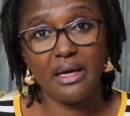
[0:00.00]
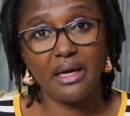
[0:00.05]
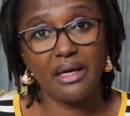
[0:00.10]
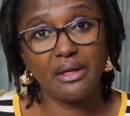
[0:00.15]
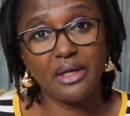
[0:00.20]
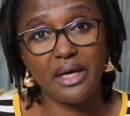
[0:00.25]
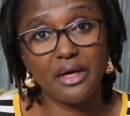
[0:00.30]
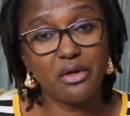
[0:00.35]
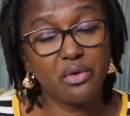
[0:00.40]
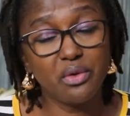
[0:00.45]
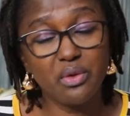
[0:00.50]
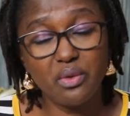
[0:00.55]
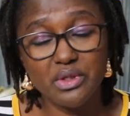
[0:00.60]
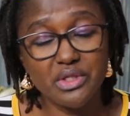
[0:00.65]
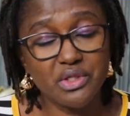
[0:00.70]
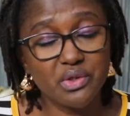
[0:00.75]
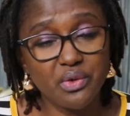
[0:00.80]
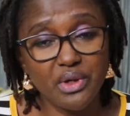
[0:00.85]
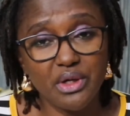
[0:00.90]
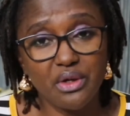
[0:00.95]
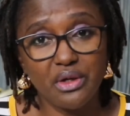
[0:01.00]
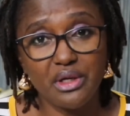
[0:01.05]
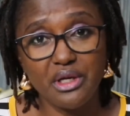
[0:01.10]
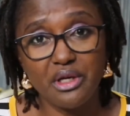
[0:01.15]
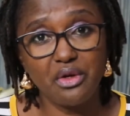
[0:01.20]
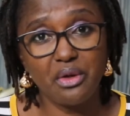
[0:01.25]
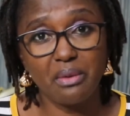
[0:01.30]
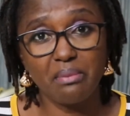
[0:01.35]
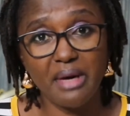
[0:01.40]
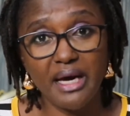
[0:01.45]
I don't know what's going on
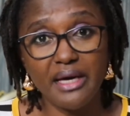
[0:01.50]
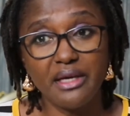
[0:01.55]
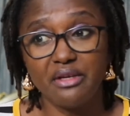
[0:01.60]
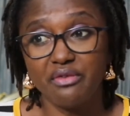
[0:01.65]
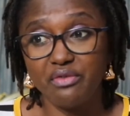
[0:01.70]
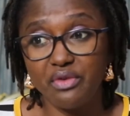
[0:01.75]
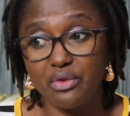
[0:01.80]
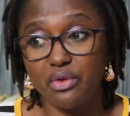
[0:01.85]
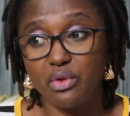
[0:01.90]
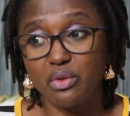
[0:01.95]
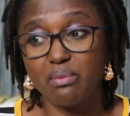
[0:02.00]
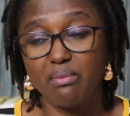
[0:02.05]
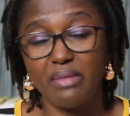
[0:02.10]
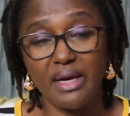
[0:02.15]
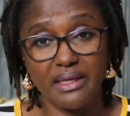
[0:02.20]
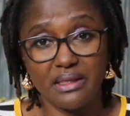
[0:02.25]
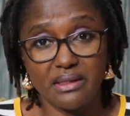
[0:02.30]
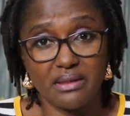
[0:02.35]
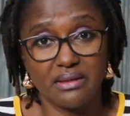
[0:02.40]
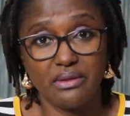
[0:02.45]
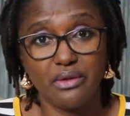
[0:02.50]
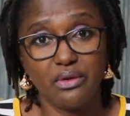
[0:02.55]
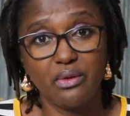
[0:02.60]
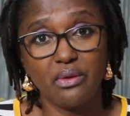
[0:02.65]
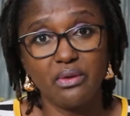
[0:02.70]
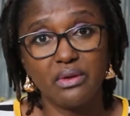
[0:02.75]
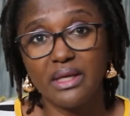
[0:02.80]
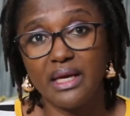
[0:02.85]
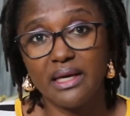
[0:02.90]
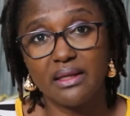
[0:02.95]
in your mind. If you don't mind, you
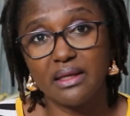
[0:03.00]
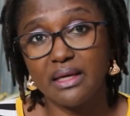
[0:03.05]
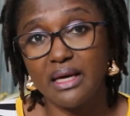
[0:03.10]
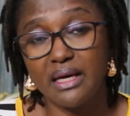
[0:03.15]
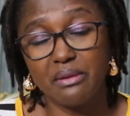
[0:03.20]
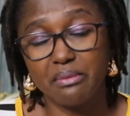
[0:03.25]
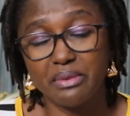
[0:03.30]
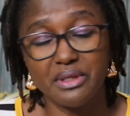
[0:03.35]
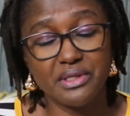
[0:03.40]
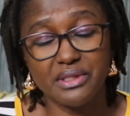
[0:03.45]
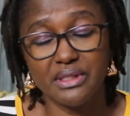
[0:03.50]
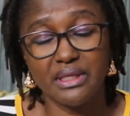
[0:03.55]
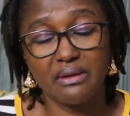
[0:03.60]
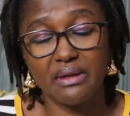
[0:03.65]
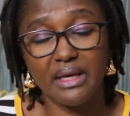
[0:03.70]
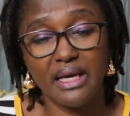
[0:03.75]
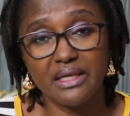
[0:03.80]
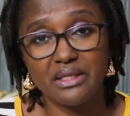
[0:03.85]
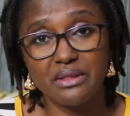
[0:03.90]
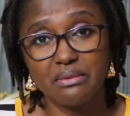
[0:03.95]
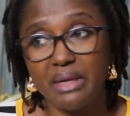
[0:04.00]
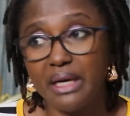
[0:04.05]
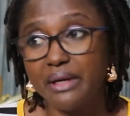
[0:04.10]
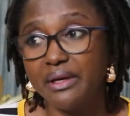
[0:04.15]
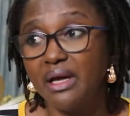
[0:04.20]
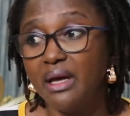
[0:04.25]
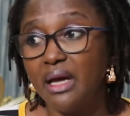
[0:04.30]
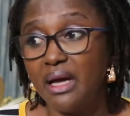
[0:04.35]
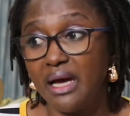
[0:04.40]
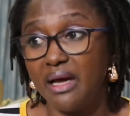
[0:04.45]
look like the kind of person I'd like to
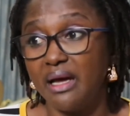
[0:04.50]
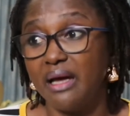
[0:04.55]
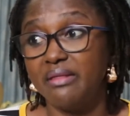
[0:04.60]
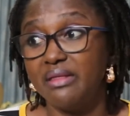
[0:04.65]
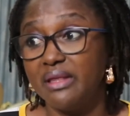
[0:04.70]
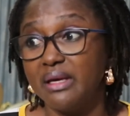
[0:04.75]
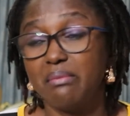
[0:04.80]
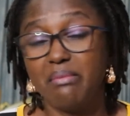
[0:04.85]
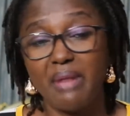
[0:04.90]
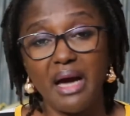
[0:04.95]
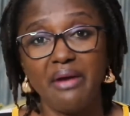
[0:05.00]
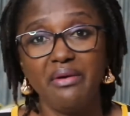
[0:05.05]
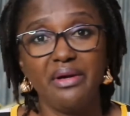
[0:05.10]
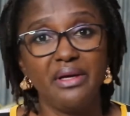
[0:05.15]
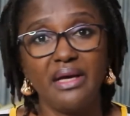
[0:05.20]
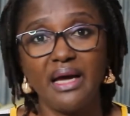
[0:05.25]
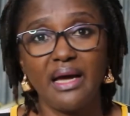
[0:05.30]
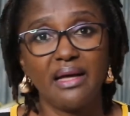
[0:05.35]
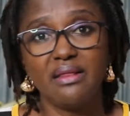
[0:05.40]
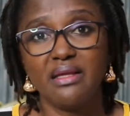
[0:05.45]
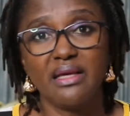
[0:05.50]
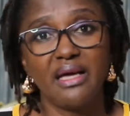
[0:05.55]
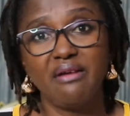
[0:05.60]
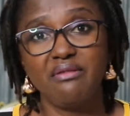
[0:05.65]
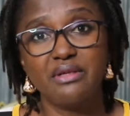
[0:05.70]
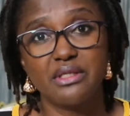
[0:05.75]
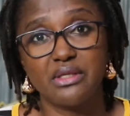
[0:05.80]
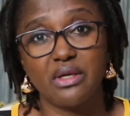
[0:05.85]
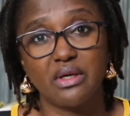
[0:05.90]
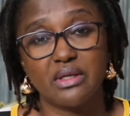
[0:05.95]
marry. And they marry, and they
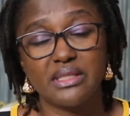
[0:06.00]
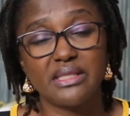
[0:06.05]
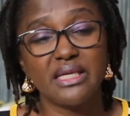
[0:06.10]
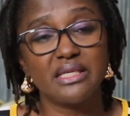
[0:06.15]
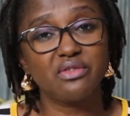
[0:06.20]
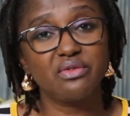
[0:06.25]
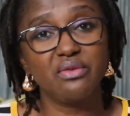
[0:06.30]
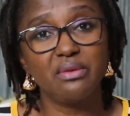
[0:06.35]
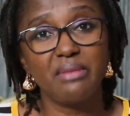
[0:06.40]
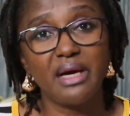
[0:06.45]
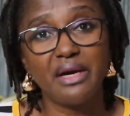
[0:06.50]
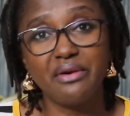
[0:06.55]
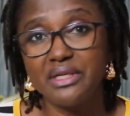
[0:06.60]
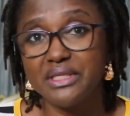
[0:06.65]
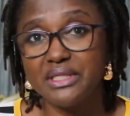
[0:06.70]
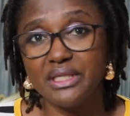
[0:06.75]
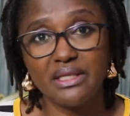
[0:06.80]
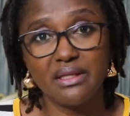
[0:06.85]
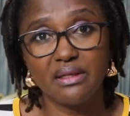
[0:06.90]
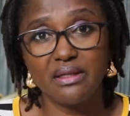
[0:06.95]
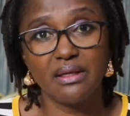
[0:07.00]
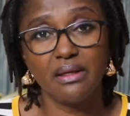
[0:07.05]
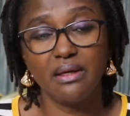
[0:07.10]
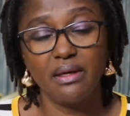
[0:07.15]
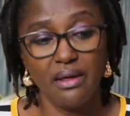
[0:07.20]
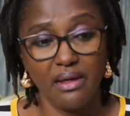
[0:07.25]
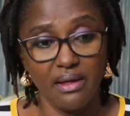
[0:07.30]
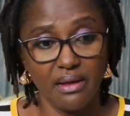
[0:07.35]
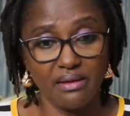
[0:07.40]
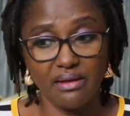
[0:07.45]
have a successful marriage, and
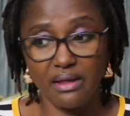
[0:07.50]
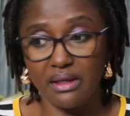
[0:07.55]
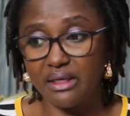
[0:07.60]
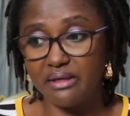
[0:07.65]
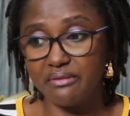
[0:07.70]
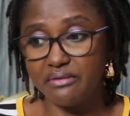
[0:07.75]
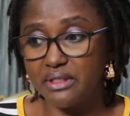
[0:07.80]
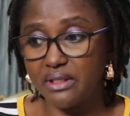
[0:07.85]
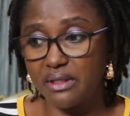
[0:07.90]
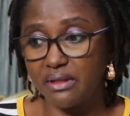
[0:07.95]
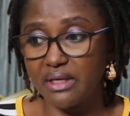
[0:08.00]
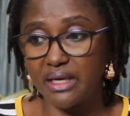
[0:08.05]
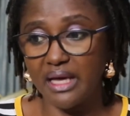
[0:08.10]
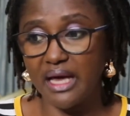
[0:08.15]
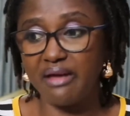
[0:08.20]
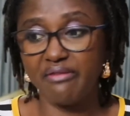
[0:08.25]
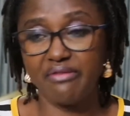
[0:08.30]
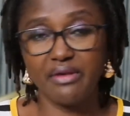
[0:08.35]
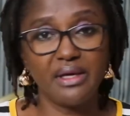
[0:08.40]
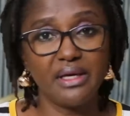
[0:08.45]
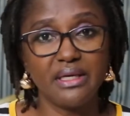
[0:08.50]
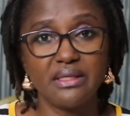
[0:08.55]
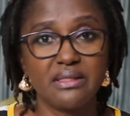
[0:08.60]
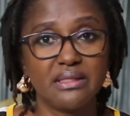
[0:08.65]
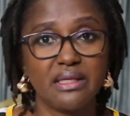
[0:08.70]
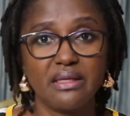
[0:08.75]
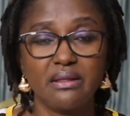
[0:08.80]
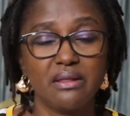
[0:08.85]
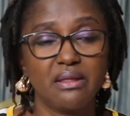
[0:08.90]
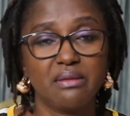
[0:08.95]
they live together, they have
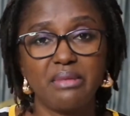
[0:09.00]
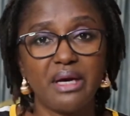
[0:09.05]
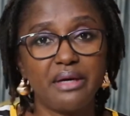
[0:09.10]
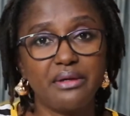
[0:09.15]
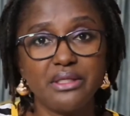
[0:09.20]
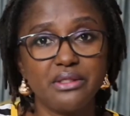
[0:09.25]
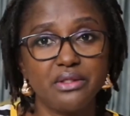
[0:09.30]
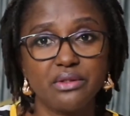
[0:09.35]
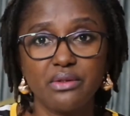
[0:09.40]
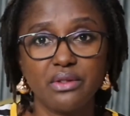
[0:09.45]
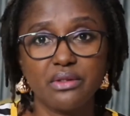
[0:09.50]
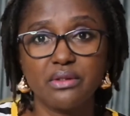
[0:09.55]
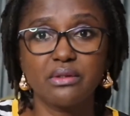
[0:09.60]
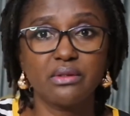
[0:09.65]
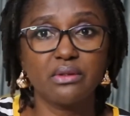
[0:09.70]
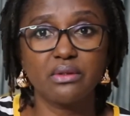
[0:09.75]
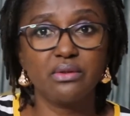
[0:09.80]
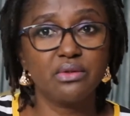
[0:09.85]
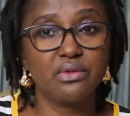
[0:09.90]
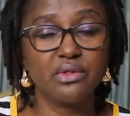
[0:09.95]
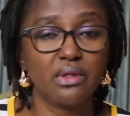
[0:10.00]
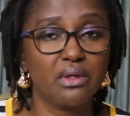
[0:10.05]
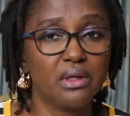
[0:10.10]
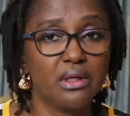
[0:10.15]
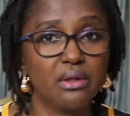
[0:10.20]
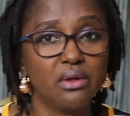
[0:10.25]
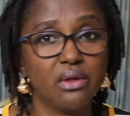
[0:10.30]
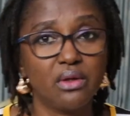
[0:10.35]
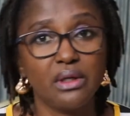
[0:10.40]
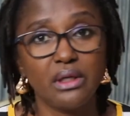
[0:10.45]
kids, and the marriage just goes
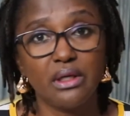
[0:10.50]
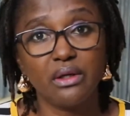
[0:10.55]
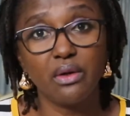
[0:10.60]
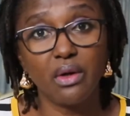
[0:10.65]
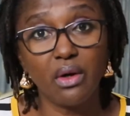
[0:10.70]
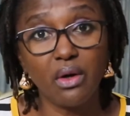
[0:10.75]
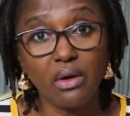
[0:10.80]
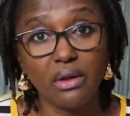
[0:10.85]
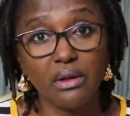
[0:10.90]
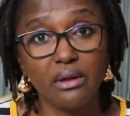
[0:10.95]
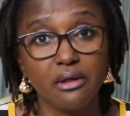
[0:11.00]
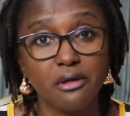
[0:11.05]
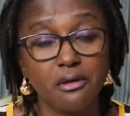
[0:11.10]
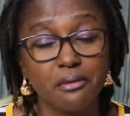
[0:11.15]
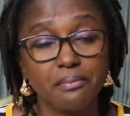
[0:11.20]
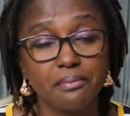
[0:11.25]
on and on and on.